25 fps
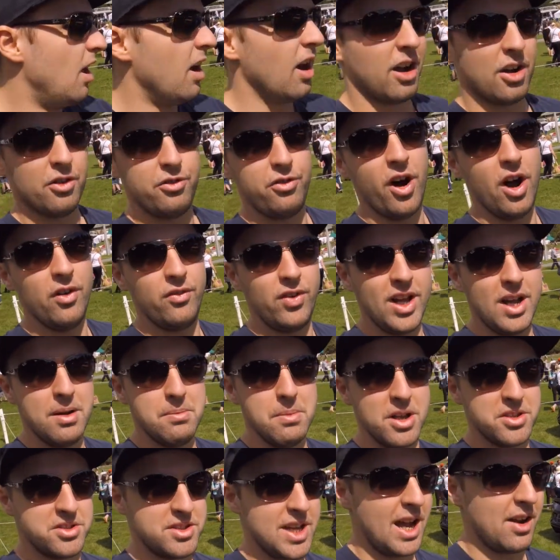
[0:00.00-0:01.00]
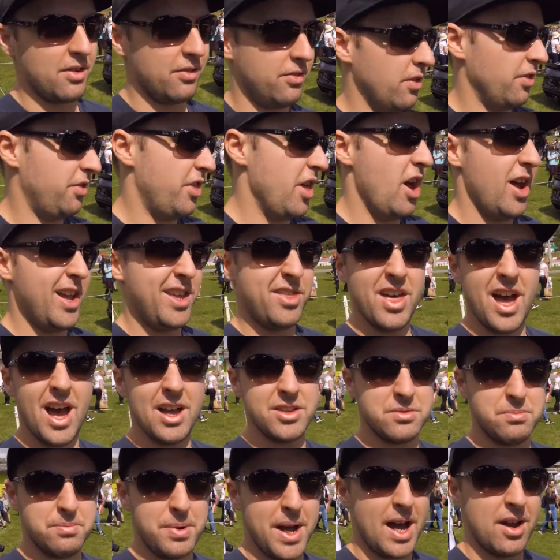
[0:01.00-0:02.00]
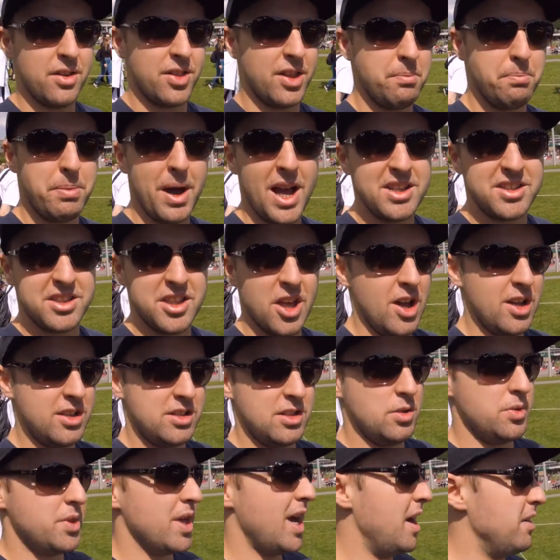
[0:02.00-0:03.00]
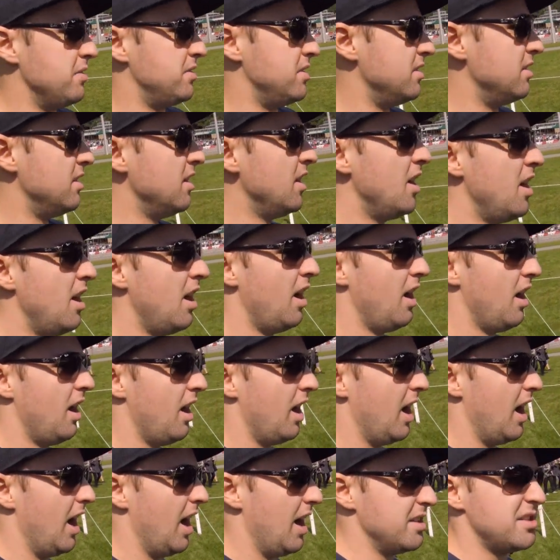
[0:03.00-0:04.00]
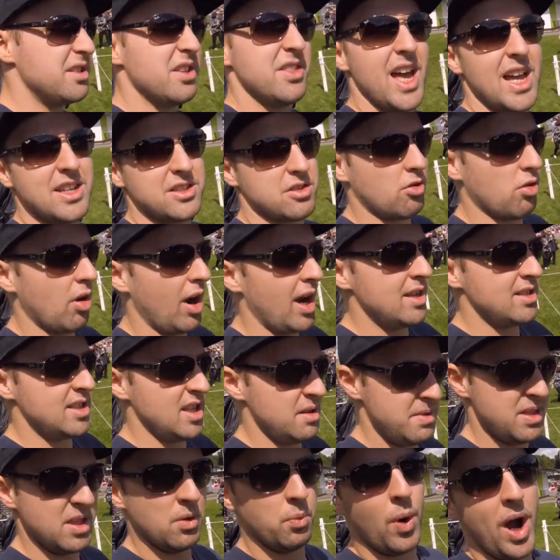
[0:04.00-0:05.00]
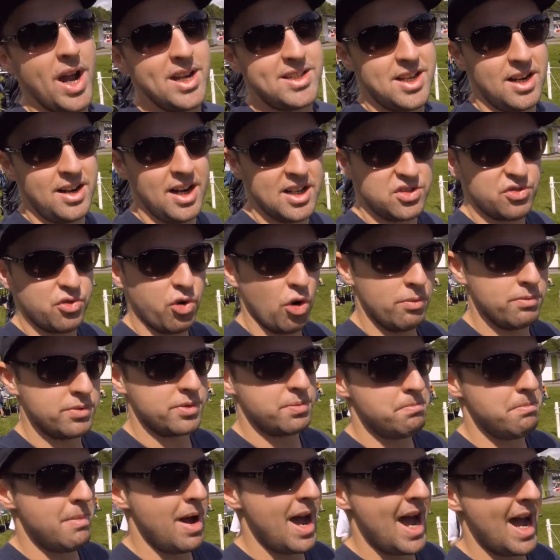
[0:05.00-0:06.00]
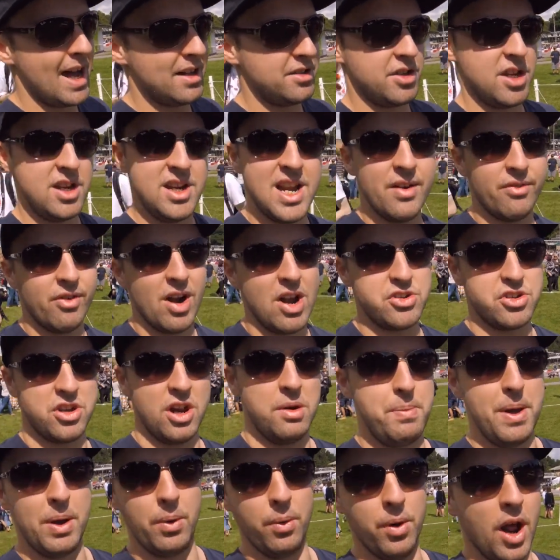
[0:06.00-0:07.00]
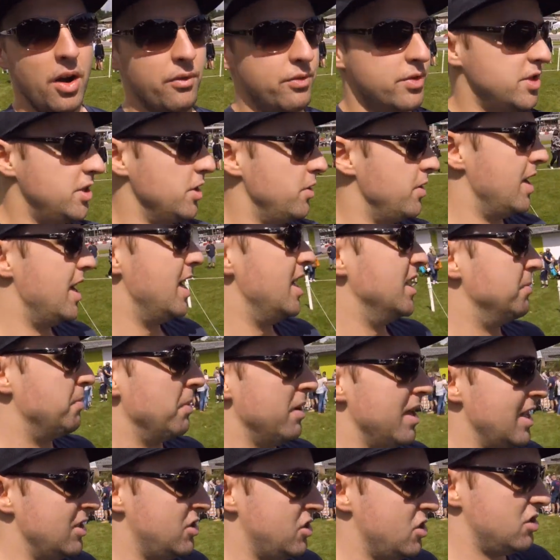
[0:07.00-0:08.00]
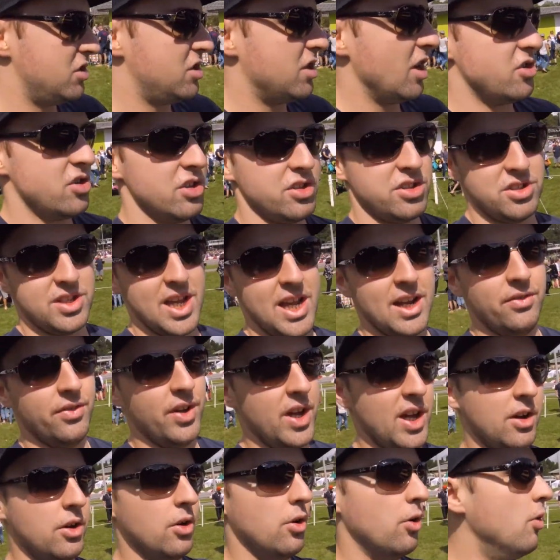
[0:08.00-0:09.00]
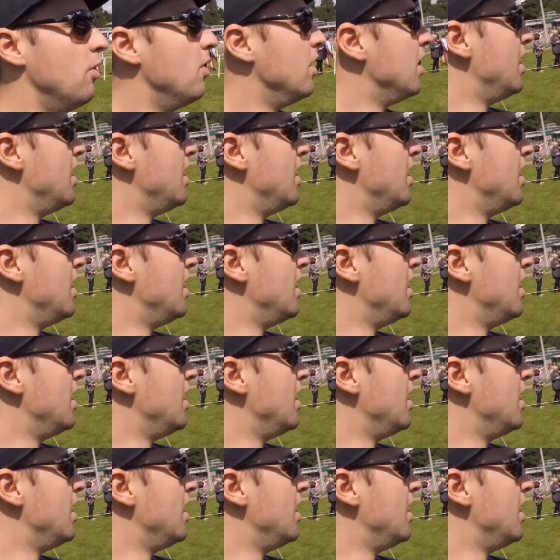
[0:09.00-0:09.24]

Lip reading: like a 5 litre Mustang, for £30,000, I think base 32,000. So that's crazy. I mean, the waiting list for them's mad, so you're never actually going to pick one up for 2 years, but it's just such a sick vehicle.